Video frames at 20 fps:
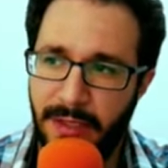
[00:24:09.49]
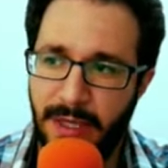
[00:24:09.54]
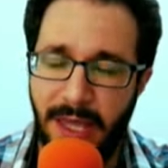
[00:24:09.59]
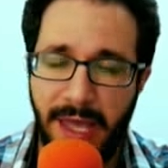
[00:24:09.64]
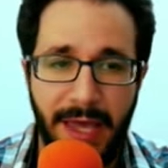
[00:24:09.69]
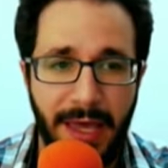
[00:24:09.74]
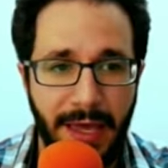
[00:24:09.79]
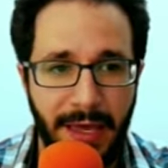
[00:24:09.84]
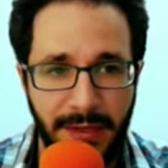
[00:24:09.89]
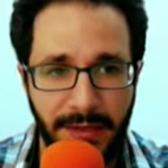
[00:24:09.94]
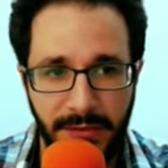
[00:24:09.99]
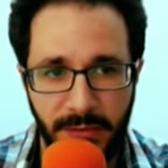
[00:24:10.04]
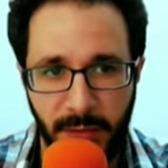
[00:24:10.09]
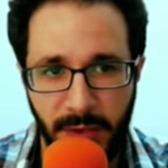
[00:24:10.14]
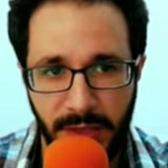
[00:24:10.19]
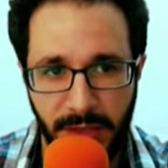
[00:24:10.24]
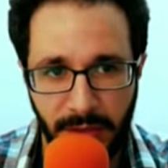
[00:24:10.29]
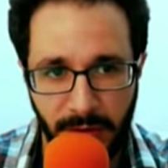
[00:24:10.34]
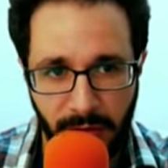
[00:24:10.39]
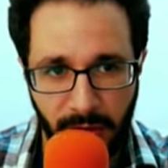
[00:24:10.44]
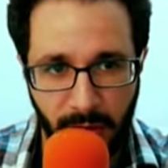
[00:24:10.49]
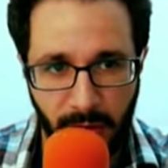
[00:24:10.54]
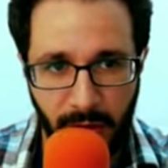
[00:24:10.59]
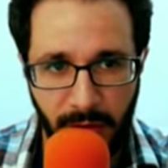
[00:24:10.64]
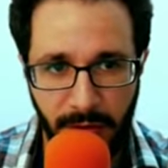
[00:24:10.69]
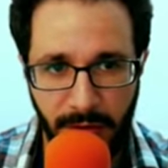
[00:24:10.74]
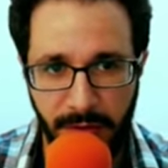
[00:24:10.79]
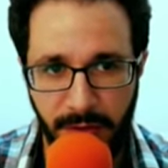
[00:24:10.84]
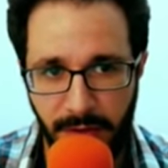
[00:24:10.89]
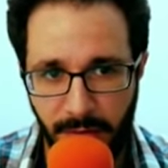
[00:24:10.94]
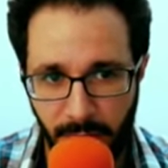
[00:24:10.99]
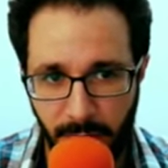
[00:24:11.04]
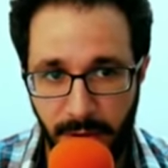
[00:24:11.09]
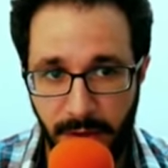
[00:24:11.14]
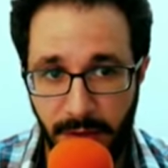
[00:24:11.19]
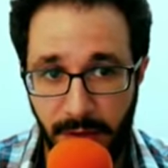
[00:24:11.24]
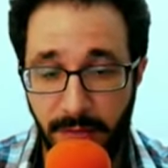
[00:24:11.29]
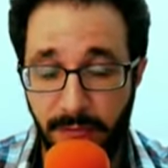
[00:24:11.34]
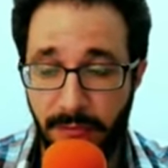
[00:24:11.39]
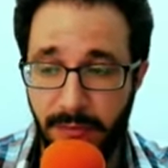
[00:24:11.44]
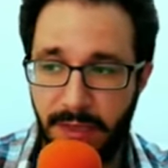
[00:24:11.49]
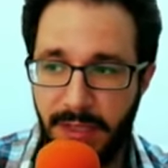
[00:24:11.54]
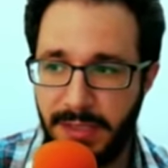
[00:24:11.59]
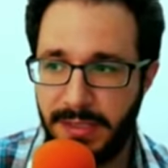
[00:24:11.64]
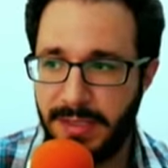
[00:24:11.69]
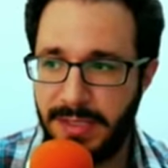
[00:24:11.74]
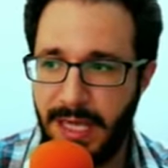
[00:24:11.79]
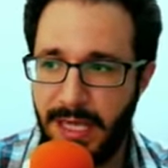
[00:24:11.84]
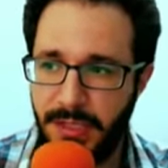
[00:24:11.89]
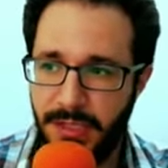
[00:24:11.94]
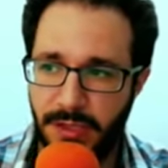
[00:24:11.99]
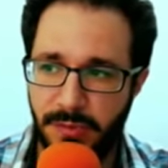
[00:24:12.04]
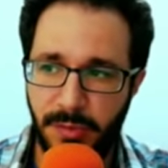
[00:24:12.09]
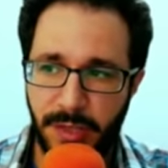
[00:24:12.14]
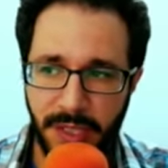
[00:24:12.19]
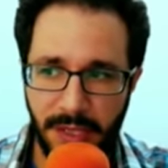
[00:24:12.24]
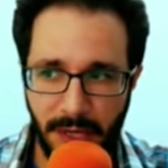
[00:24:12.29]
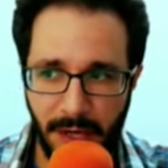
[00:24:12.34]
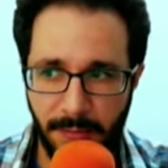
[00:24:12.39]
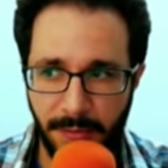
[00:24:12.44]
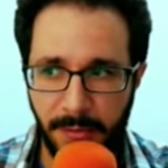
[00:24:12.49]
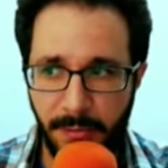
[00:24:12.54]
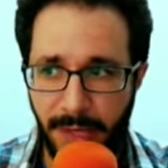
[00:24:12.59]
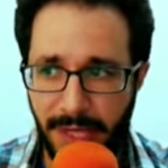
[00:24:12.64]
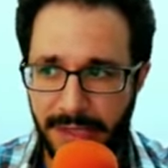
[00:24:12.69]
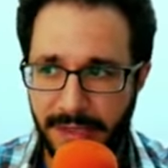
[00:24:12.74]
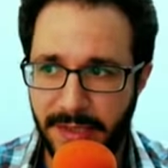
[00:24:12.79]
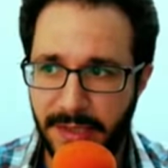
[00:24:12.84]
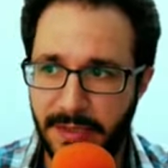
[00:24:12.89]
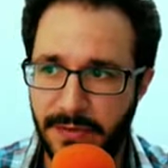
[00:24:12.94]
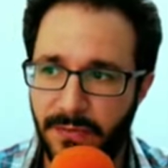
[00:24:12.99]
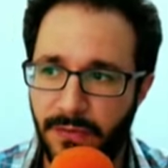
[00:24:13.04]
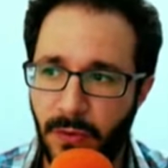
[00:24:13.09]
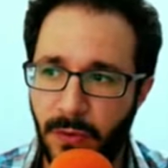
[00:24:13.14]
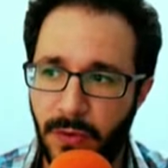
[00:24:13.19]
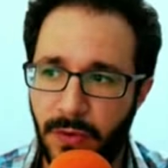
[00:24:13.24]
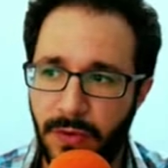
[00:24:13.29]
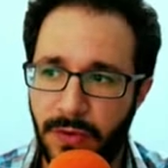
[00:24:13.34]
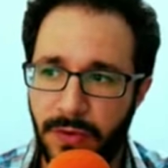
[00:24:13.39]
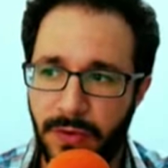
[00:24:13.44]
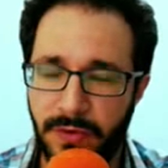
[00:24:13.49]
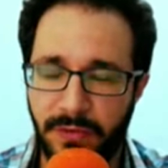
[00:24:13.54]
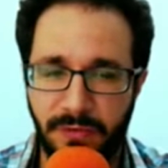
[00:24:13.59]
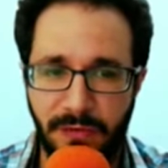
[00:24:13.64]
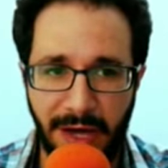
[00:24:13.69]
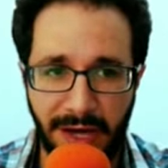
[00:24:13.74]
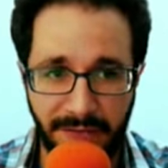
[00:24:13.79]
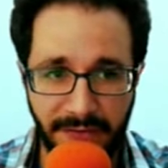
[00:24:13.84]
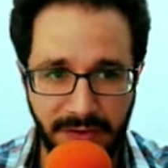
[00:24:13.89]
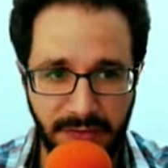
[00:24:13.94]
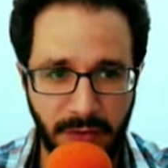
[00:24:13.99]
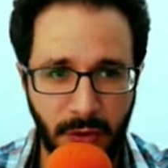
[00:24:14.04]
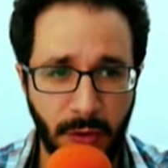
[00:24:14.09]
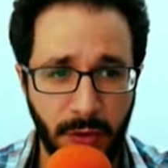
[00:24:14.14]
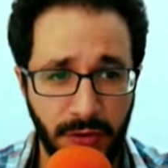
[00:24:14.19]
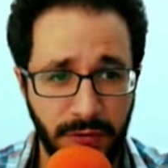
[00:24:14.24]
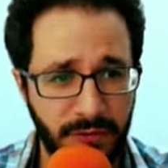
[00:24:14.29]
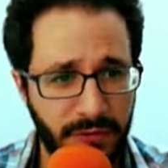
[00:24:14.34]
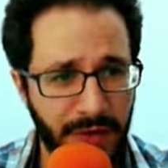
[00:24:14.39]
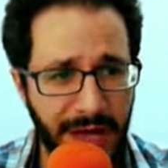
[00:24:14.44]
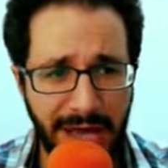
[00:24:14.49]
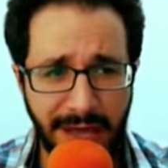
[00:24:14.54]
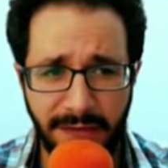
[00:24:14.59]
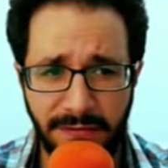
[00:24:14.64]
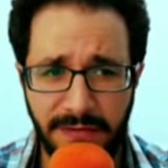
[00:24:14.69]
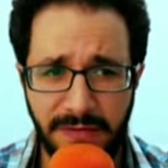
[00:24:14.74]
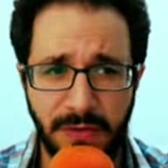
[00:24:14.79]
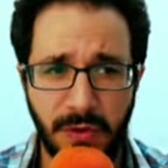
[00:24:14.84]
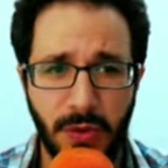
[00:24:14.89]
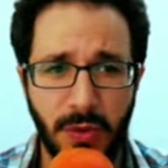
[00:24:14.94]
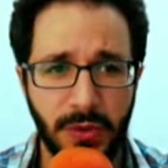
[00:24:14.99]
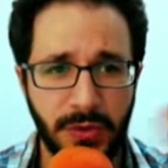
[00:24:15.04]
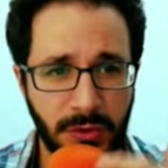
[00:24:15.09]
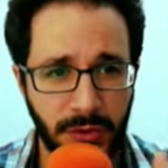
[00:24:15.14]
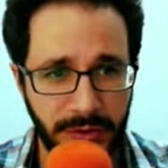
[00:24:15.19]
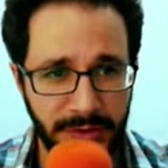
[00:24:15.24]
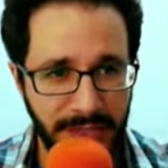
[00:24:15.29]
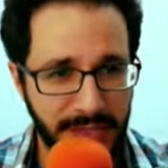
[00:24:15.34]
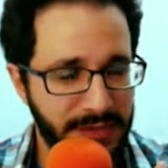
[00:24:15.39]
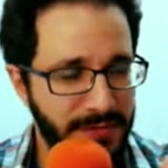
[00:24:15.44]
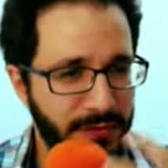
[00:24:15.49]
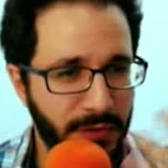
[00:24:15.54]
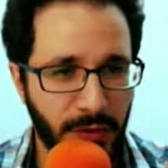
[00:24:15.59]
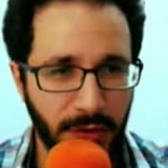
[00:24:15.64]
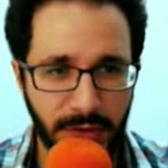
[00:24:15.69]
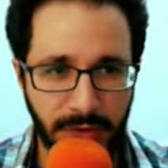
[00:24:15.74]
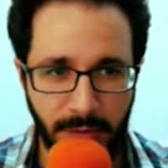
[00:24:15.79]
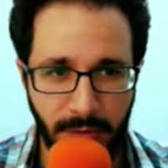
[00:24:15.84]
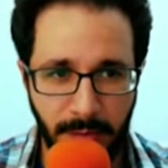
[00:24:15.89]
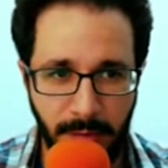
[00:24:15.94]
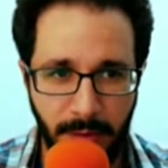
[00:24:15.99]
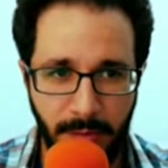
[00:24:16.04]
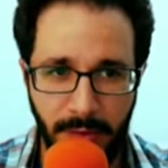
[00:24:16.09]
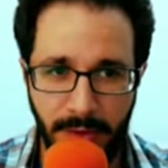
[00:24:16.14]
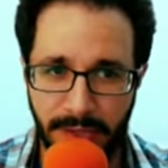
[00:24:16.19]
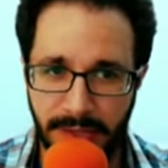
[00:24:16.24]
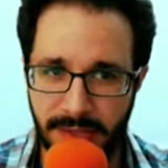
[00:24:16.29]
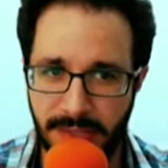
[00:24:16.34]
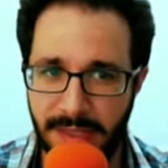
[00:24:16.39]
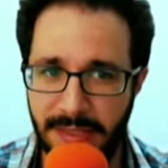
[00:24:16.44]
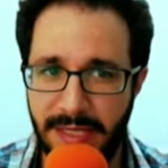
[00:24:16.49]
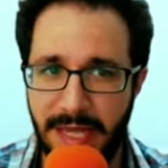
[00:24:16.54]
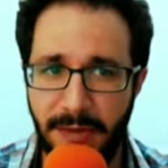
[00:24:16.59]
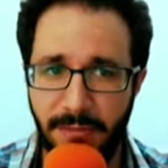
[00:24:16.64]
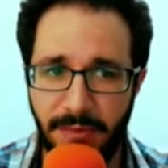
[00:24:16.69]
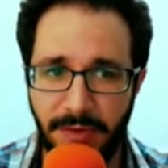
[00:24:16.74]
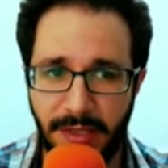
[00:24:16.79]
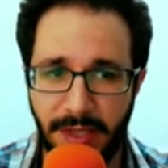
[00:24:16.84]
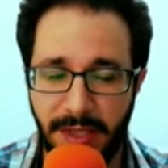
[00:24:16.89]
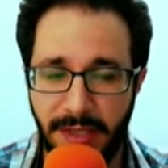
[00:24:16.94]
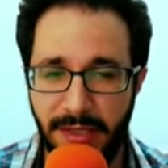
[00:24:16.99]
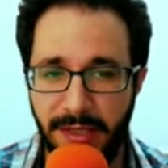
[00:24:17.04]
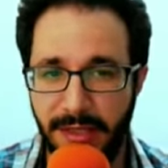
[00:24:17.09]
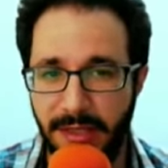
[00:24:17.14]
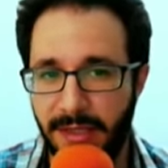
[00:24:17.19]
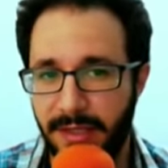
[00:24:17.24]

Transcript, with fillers: And we can call we these stages become the basis for the five sfirot. Five sfirot or ten sfirot, remember, it's the same thing.